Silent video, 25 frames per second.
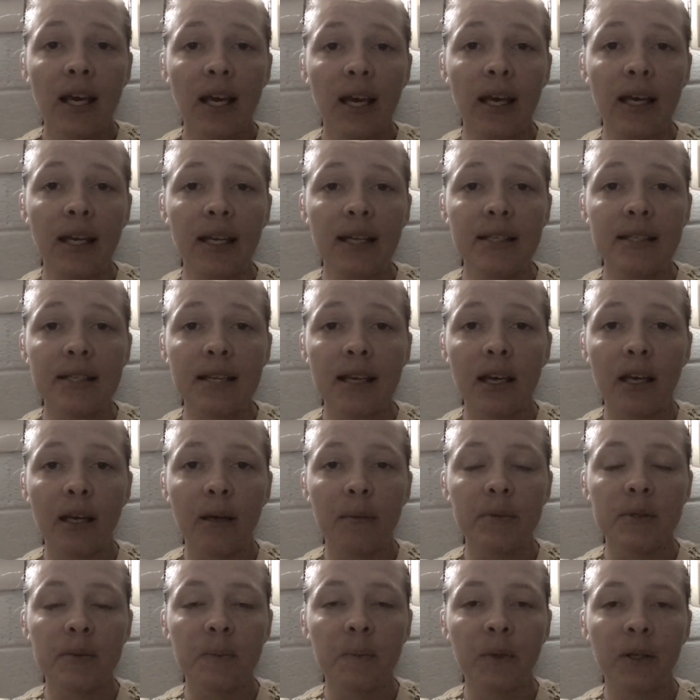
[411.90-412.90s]
any
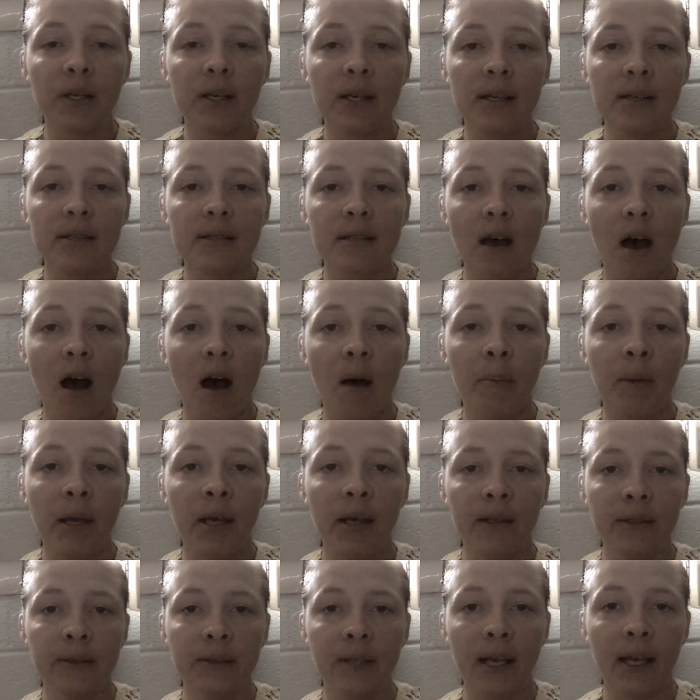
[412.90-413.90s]
tips, please
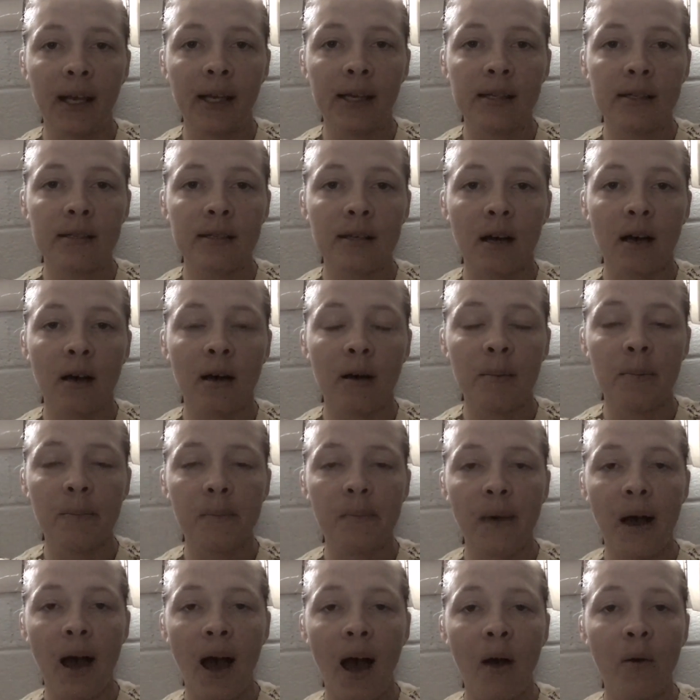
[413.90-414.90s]
comment, and
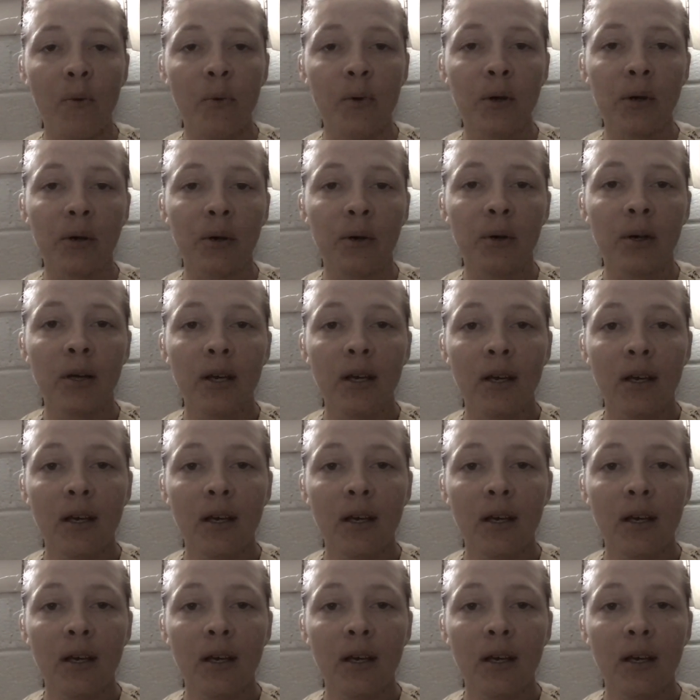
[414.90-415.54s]
I will